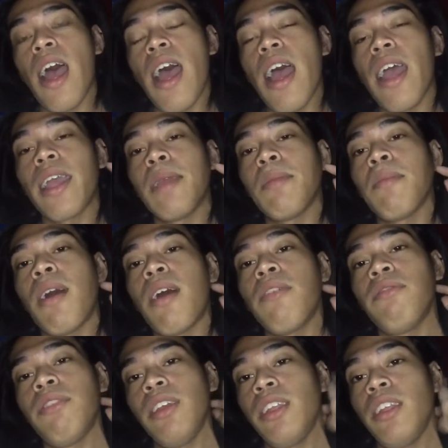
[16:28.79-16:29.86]
aking mga
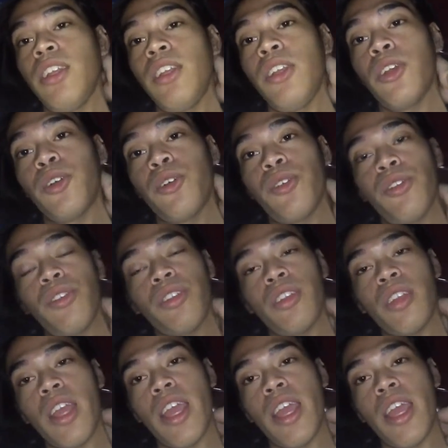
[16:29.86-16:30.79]
videos.